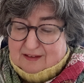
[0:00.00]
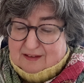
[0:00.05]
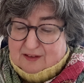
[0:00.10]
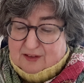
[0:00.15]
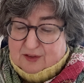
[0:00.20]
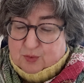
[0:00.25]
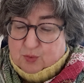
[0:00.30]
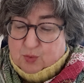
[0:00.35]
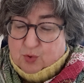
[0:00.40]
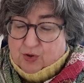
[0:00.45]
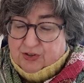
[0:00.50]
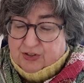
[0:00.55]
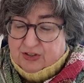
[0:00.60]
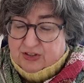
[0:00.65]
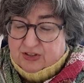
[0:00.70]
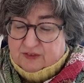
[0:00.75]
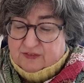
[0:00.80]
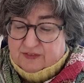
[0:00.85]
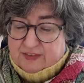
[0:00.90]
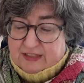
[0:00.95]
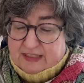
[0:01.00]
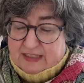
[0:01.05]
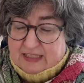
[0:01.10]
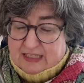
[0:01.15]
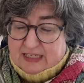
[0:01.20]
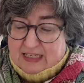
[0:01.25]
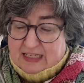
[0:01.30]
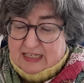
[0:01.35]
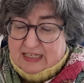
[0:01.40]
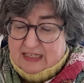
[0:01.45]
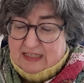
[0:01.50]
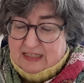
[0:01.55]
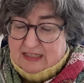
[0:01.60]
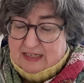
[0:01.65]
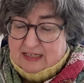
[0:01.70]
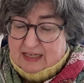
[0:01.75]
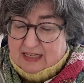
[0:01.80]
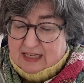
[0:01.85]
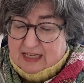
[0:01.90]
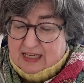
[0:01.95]
The waters of the seas
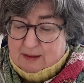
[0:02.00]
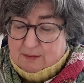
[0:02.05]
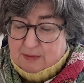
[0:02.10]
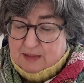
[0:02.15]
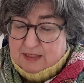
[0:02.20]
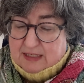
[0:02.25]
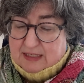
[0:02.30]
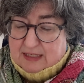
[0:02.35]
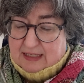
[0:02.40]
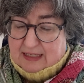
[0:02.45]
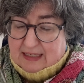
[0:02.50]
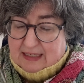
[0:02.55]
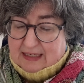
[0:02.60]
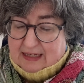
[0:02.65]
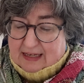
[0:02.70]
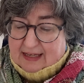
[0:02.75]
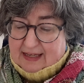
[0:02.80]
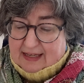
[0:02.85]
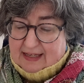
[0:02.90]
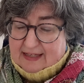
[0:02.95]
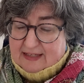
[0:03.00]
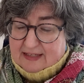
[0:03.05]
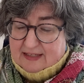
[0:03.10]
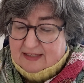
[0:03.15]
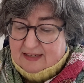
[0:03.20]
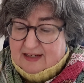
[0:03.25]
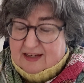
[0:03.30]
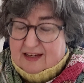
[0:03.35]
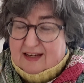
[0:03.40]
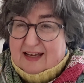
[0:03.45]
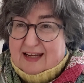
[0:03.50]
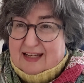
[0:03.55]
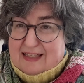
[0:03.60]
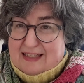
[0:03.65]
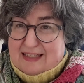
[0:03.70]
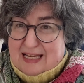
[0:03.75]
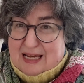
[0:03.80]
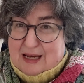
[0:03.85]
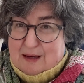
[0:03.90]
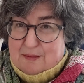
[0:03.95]
in heaps he lays,
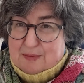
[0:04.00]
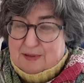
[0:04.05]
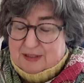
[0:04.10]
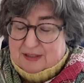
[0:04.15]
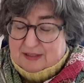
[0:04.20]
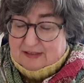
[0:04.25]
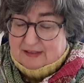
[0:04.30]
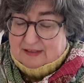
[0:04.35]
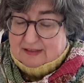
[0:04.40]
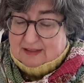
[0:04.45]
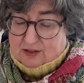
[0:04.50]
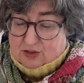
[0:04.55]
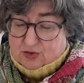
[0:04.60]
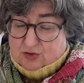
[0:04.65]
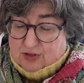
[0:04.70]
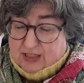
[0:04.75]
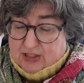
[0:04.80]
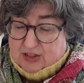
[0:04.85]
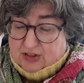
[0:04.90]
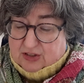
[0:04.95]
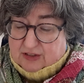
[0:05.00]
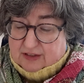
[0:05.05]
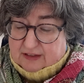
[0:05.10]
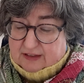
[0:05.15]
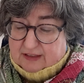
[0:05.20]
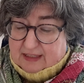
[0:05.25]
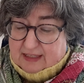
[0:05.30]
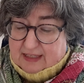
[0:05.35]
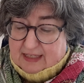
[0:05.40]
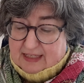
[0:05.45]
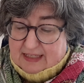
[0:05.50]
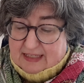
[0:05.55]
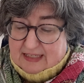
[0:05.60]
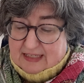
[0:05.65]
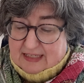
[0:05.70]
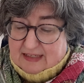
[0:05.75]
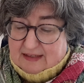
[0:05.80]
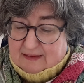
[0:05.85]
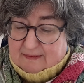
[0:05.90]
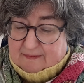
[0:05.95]
and depths in treasure
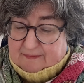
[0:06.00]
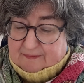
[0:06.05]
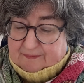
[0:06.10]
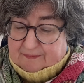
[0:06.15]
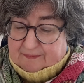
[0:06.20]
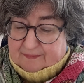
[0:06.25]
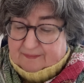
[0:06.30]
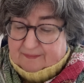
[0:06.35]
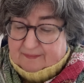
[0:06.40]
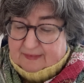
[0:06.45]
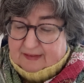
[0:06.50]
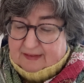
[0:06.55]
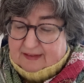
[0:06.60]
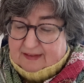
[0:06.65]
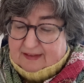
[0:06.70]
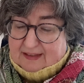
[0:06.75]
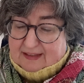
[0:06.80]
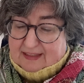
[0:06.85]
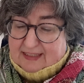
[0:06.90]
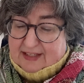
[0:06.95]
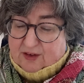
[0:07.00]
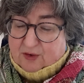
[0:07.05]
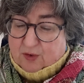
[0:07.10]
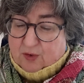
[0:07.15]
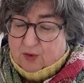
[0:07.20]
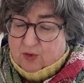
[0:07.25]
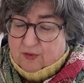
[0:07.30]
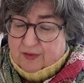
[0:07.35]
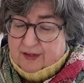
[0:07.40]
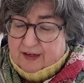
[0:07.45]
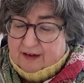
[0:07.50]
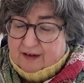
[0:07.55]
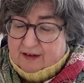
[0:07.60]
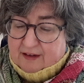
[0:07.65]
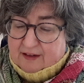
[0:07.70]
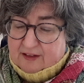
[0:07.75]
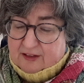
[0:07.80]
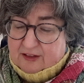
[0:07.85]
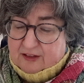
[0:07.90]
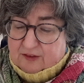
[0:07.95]
his. Let all the
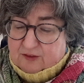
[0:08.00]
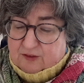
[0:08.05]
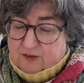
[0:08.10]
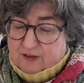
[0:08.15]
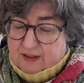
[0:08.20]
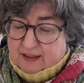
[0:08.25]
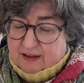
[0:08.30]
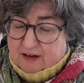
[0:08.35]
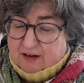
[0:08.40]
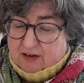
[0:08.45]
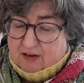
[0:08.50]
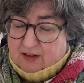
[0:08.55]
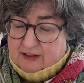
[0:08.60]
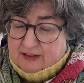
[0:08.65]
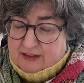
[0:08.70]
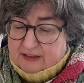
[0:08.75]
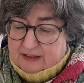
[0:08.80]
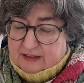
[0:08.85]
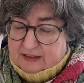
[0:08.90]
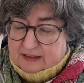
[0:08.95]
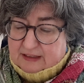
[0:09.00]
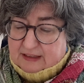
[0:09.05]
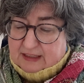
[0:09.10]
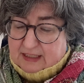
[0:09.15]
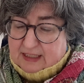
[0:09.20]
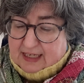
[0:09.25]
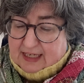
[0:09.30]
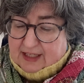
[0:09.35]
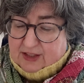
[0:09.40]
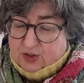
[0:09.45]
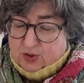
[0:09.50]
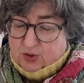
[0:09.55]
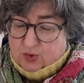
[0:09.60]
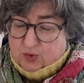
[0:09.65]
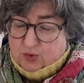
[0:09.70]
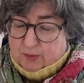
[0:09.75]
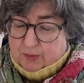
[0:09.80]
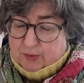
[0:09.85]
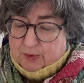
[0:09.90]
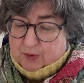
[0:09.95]
earth fear God, and
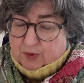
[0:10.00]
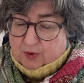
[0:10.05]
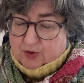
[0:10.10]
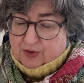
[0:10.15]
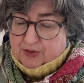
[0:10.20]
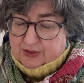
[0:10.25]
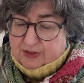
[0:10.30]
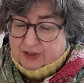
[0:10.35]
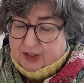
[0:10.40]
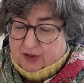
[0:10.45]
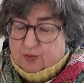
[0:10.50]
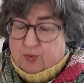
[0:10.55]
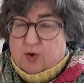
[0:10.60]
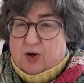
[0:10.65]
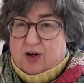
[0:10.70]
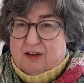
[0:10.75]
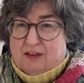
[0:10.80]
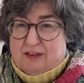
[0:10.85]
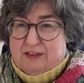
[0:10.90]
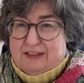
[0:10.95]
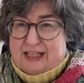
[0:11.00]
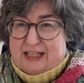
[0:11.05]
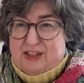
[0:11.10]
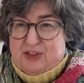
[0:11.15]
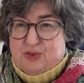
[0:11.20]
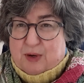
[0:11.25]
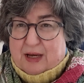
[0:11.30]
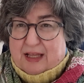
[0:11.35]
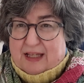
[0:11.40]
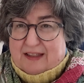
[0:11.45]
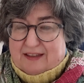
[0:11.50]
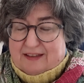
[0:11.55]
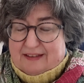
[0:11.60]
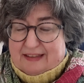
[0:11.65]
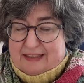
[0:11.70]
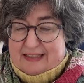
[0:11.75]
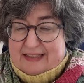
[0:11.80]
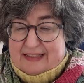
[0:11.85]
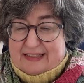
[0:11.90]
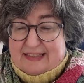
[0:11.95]
who abroad of world a dweller
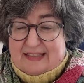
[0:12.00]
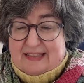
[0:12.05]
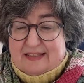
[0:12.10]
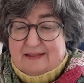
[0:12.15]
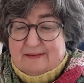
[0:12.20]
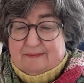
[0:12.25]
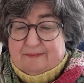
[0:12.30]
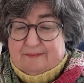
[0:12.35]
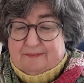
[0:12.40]
is.